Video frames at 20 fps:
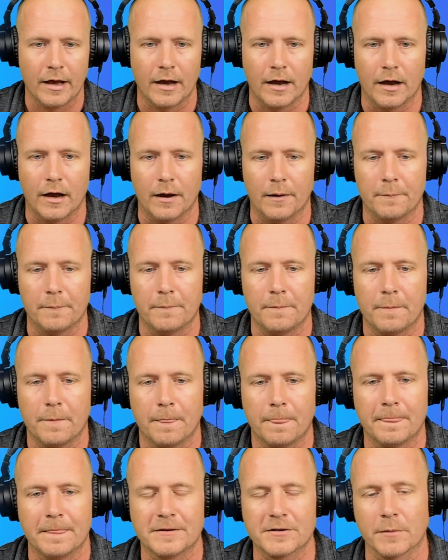Um,
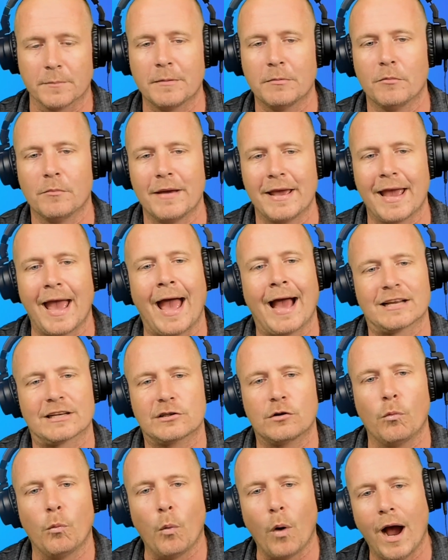some people may
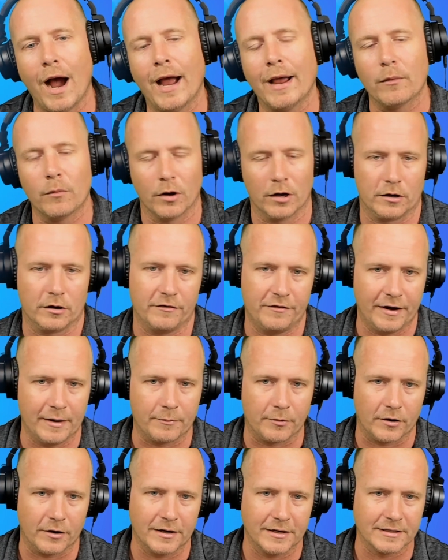ask why water
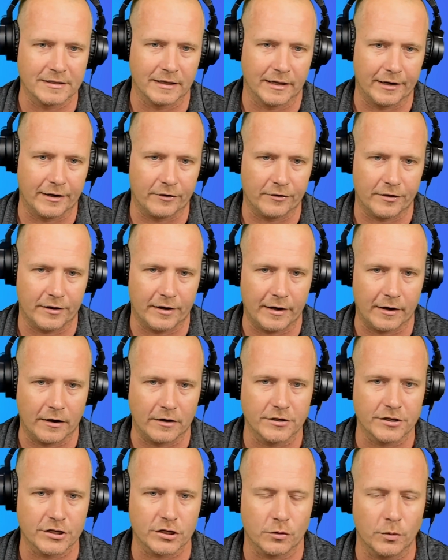vapor is lighter than air.
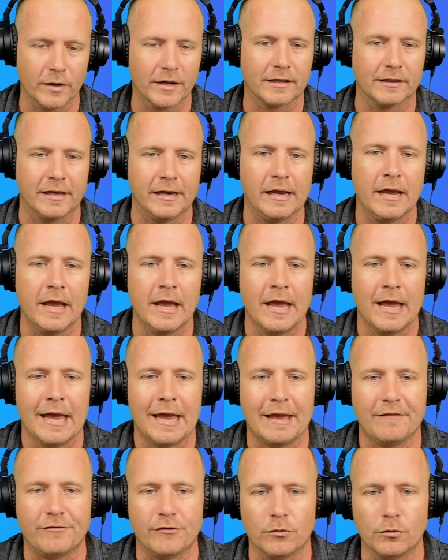And just quickly,
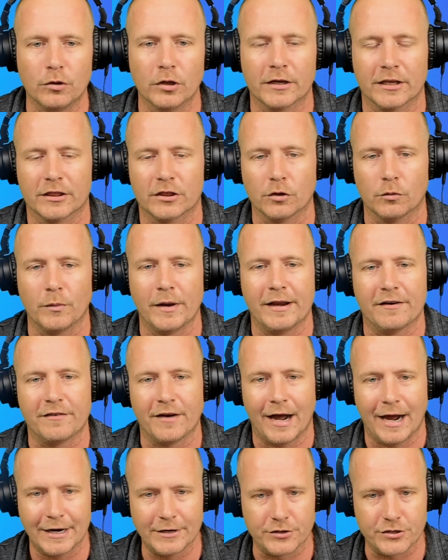if you look at the weight of
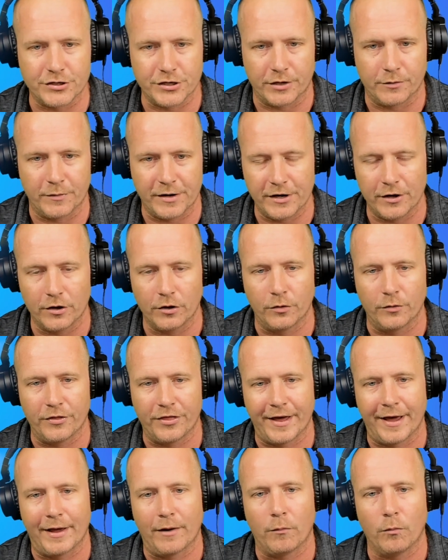hydrogen, we know
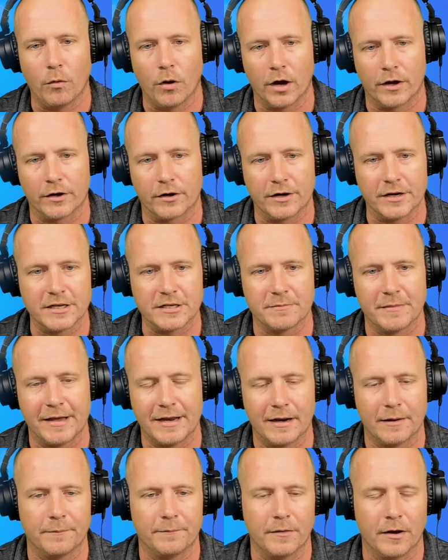that water is
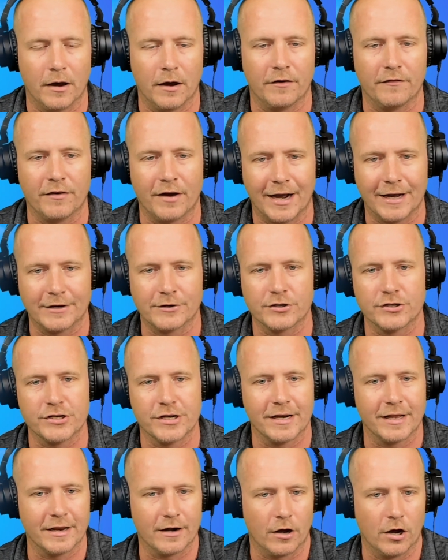made up of
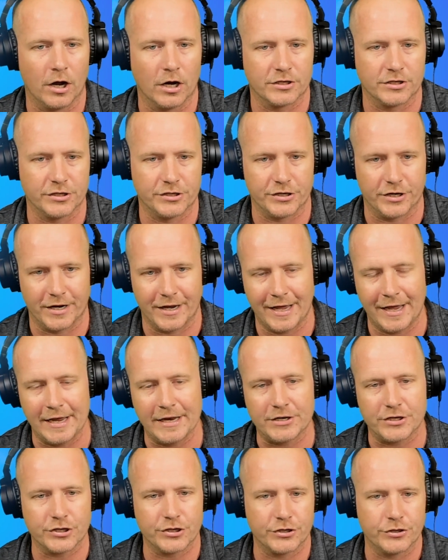hydrogen and oxygen,
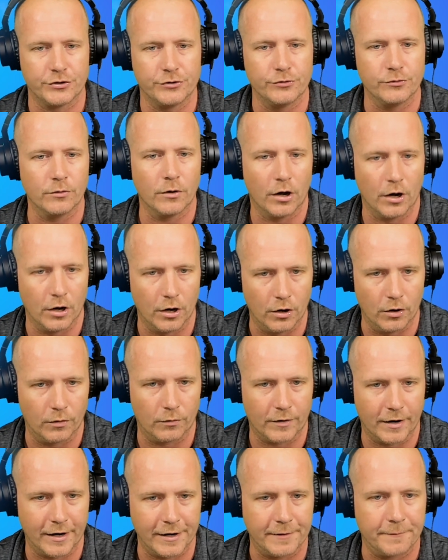H2O,
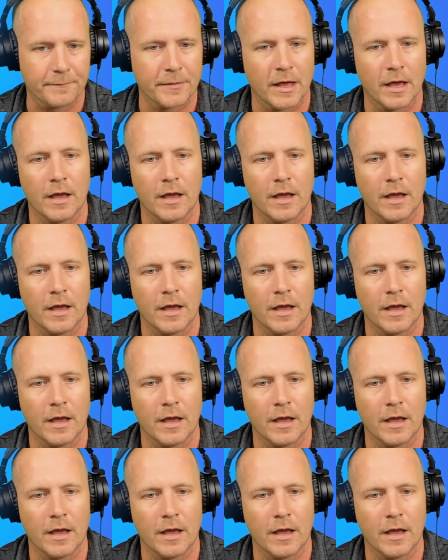right?